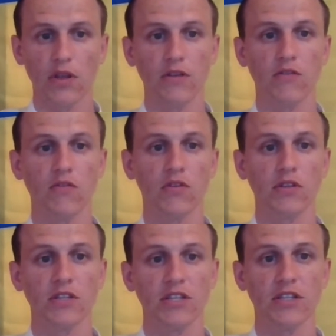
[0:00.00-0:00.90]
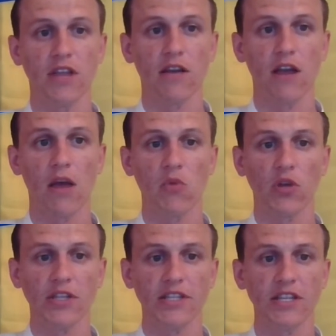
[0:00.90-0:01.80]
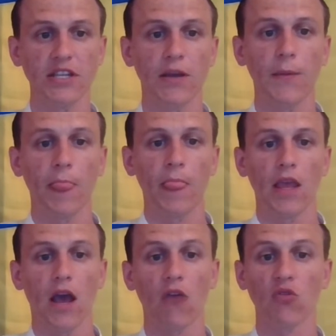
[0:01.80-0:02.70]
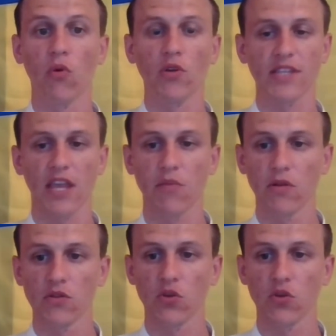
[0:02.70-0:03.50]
In this diagram, you can see Outbox Table.